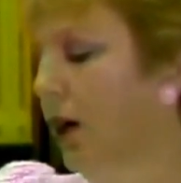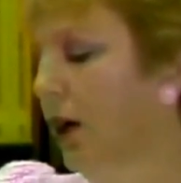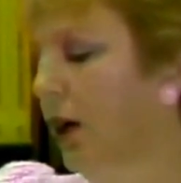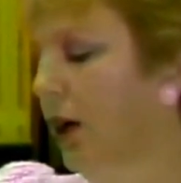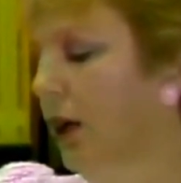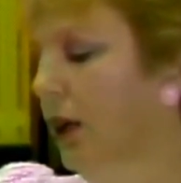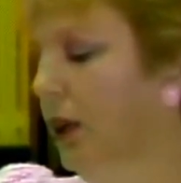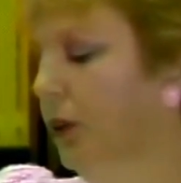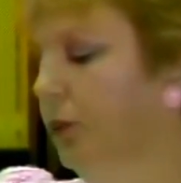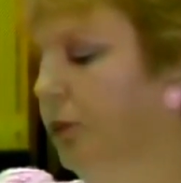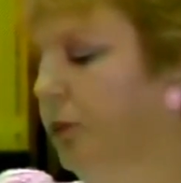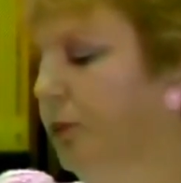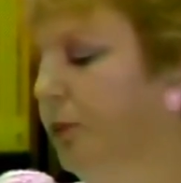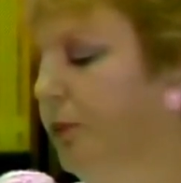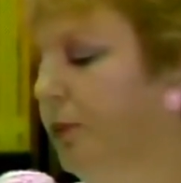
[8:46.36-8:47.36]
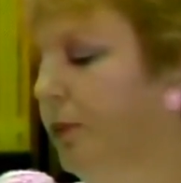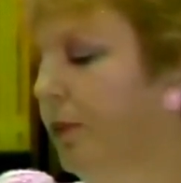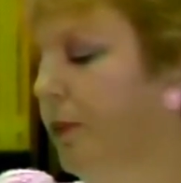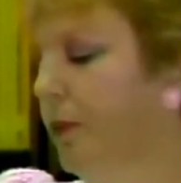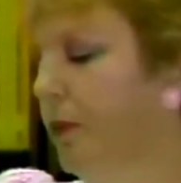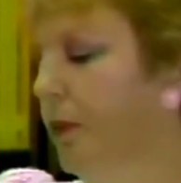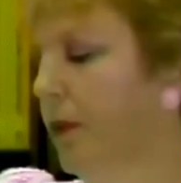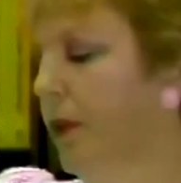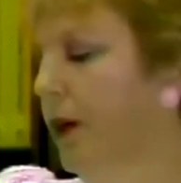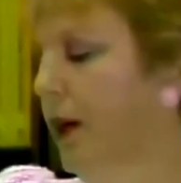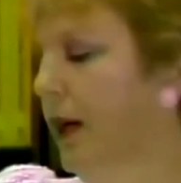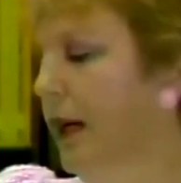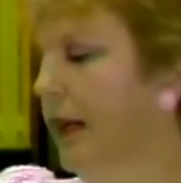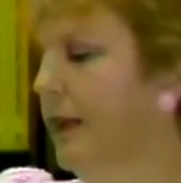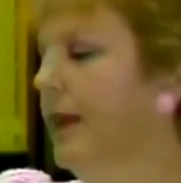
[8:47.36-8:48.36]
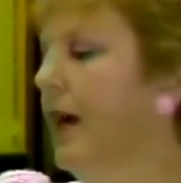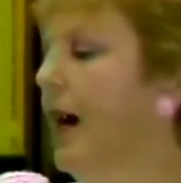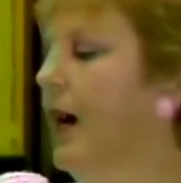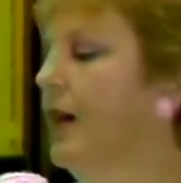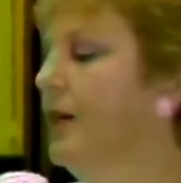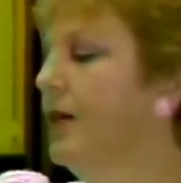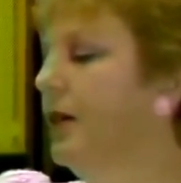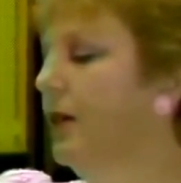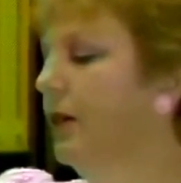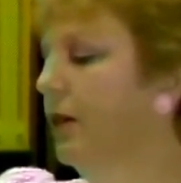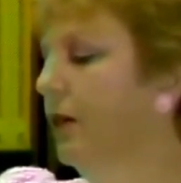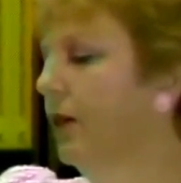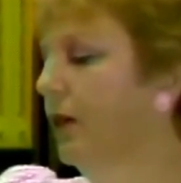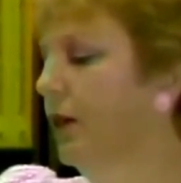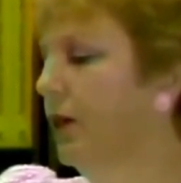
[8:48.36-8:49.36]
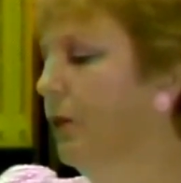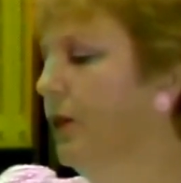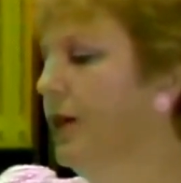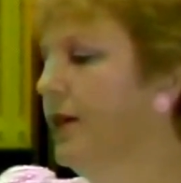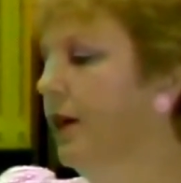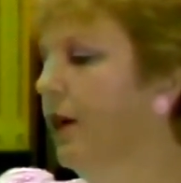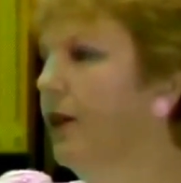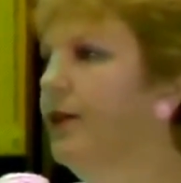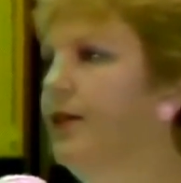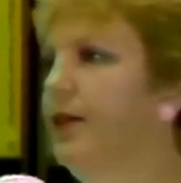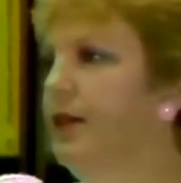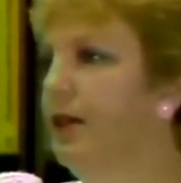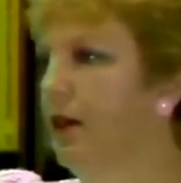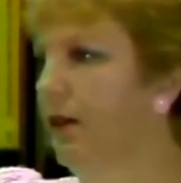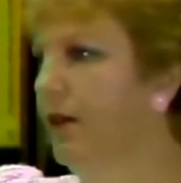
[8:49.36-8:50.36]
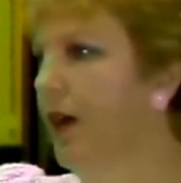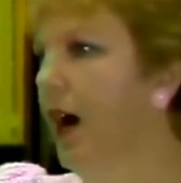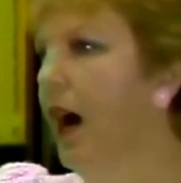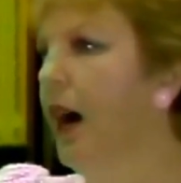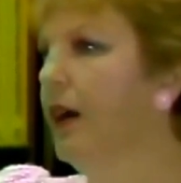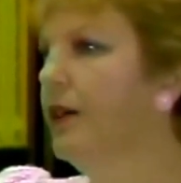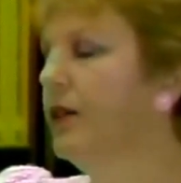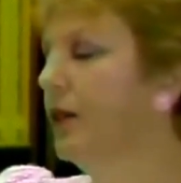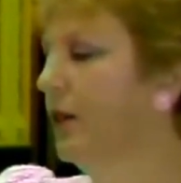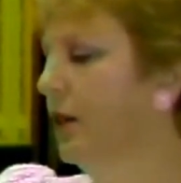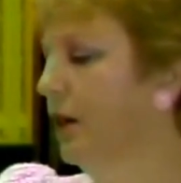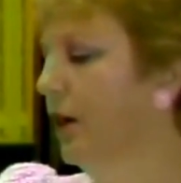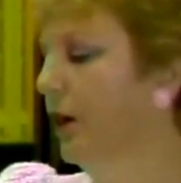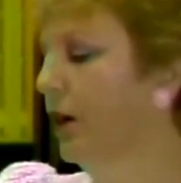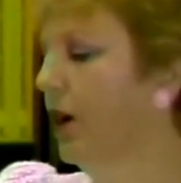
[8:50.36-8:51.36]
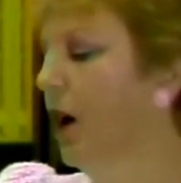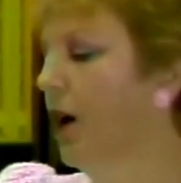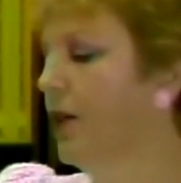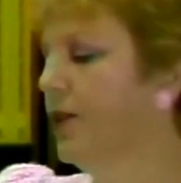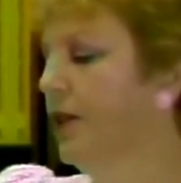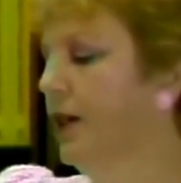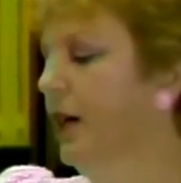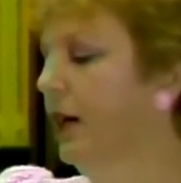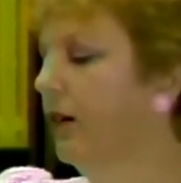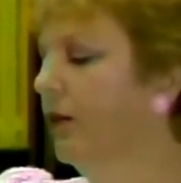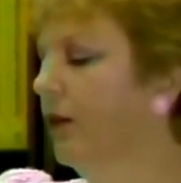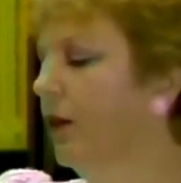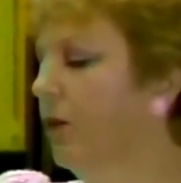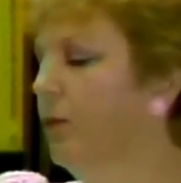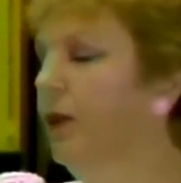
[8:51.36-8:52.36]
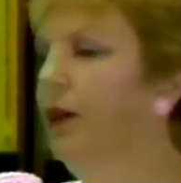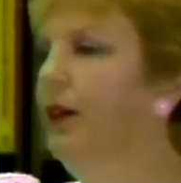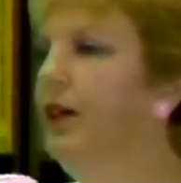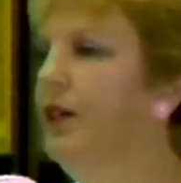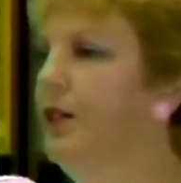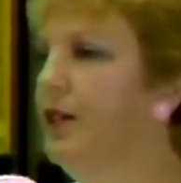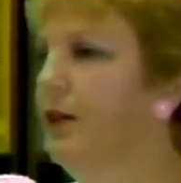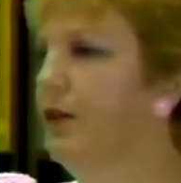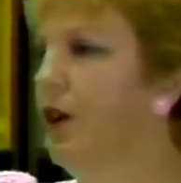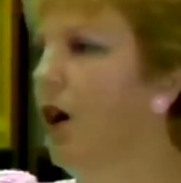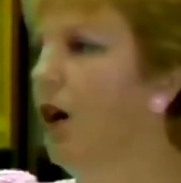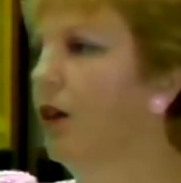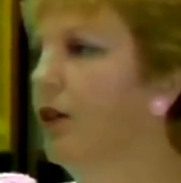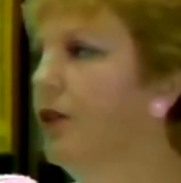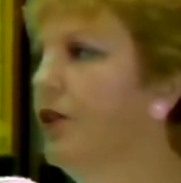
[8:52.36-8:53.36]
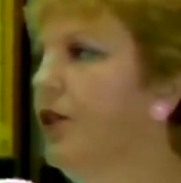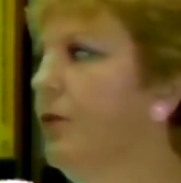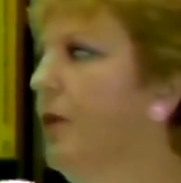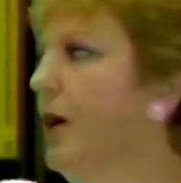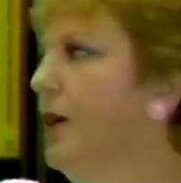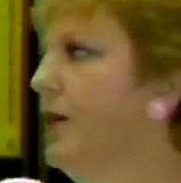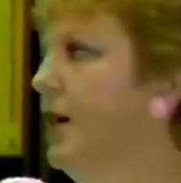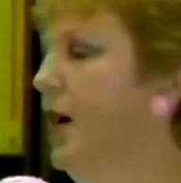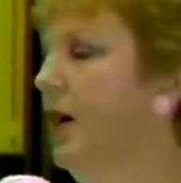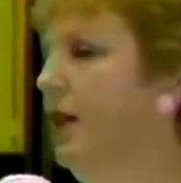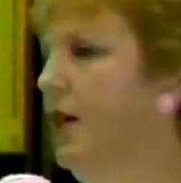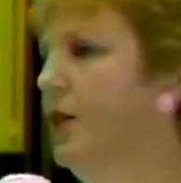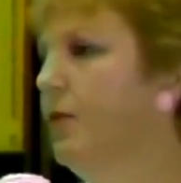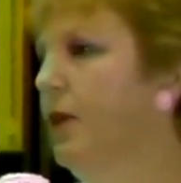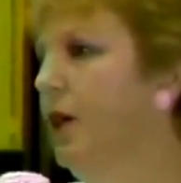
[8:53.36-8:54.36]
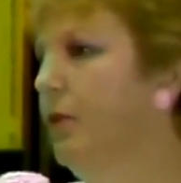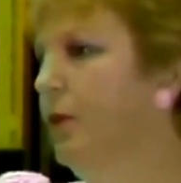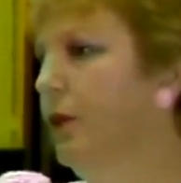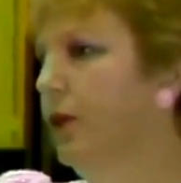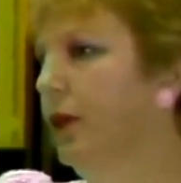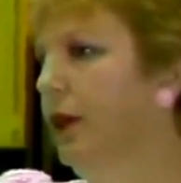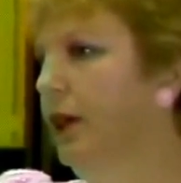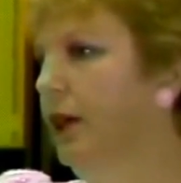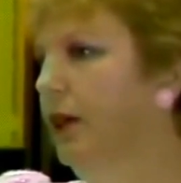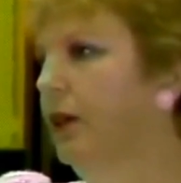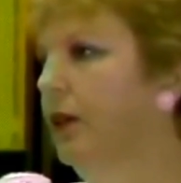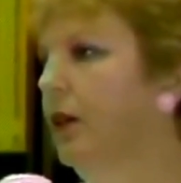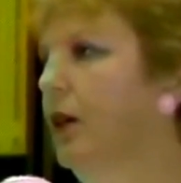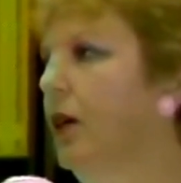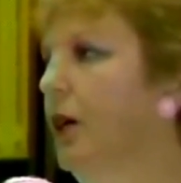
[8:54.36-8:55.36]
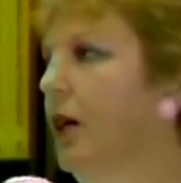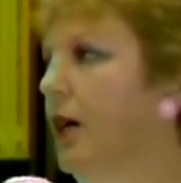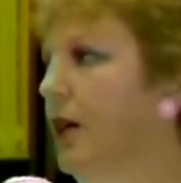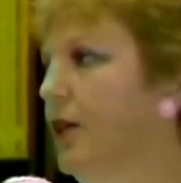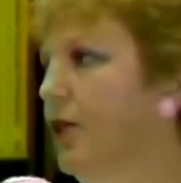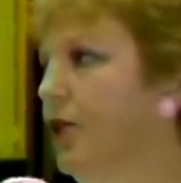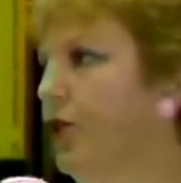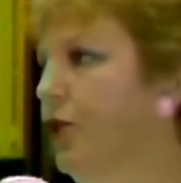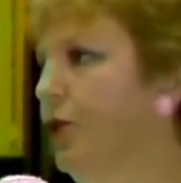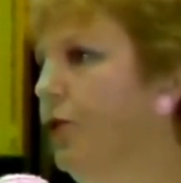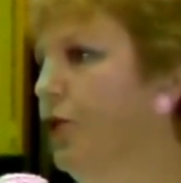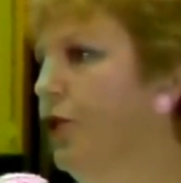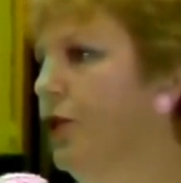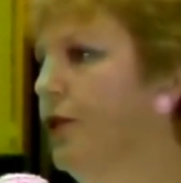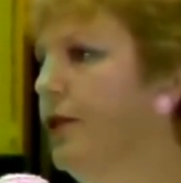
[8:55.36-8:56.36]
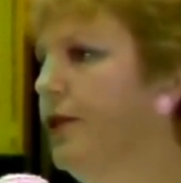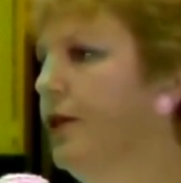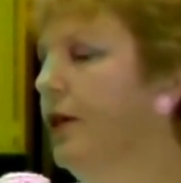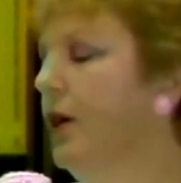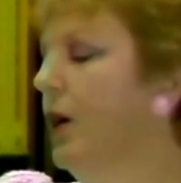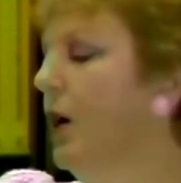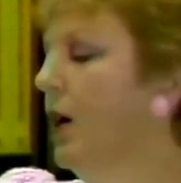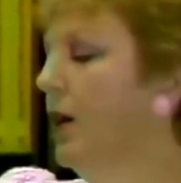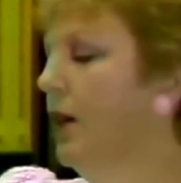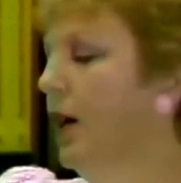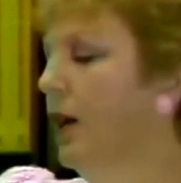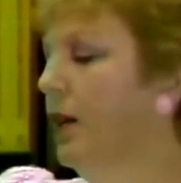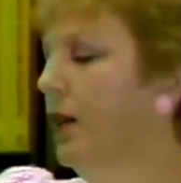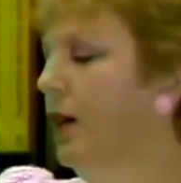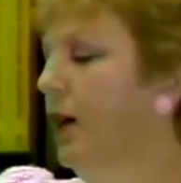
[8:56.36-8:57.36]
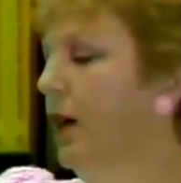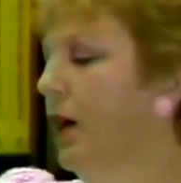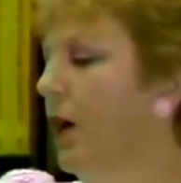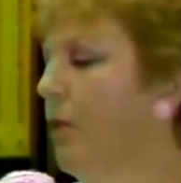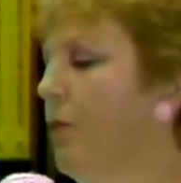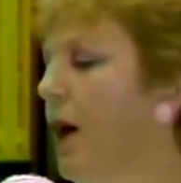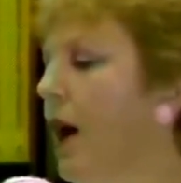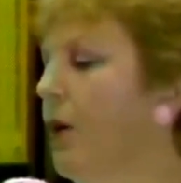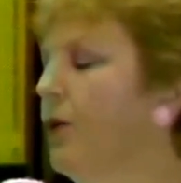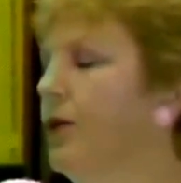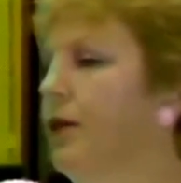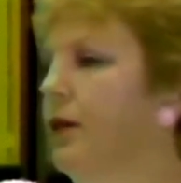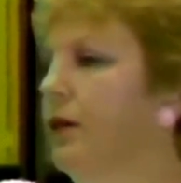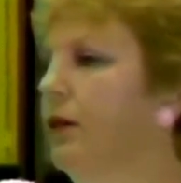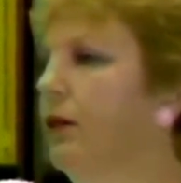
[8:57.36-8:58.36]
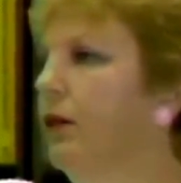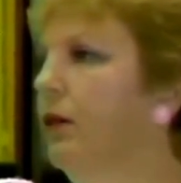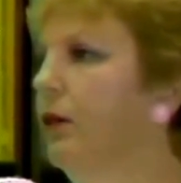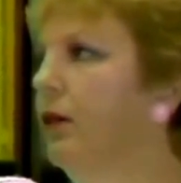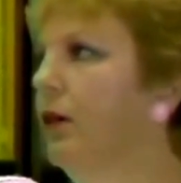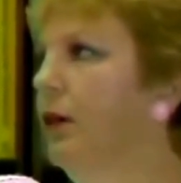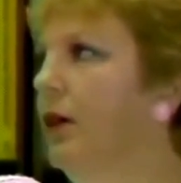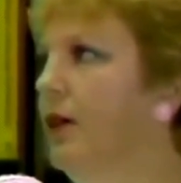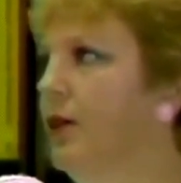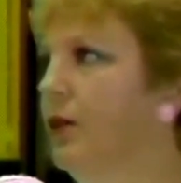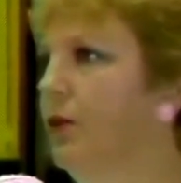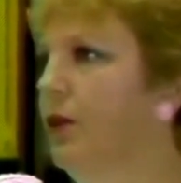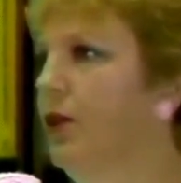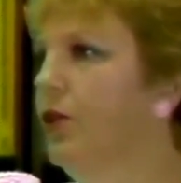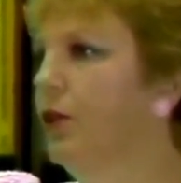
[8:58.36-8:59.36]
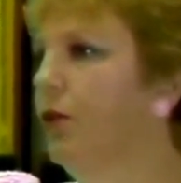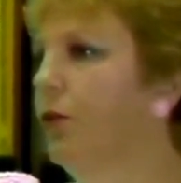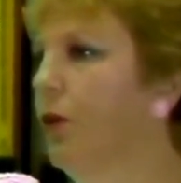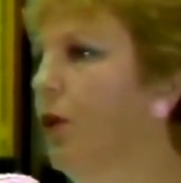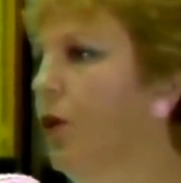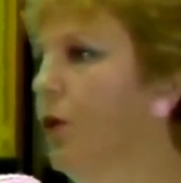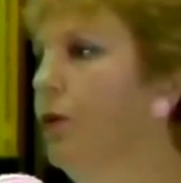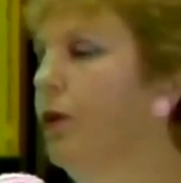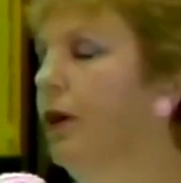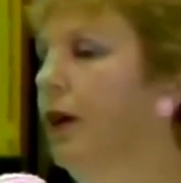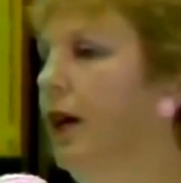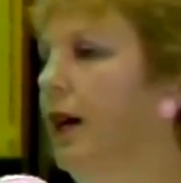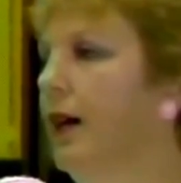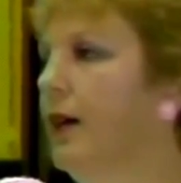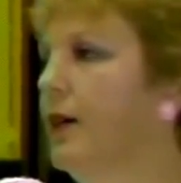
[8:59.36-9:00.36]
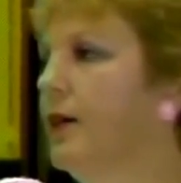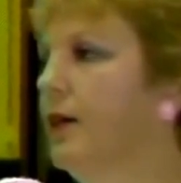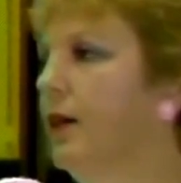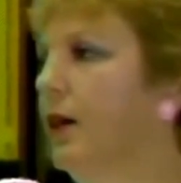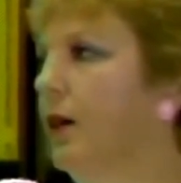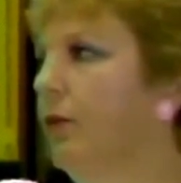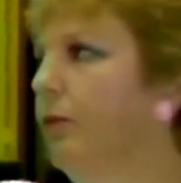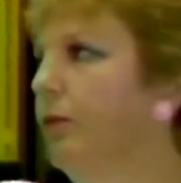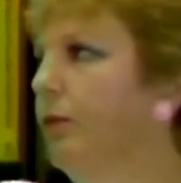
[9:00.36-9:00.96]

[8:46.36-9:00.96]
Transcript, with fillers: Um, and that the results of that are costing billions of dollars to maintain these people in institutions, that the amount is going to grow as uh,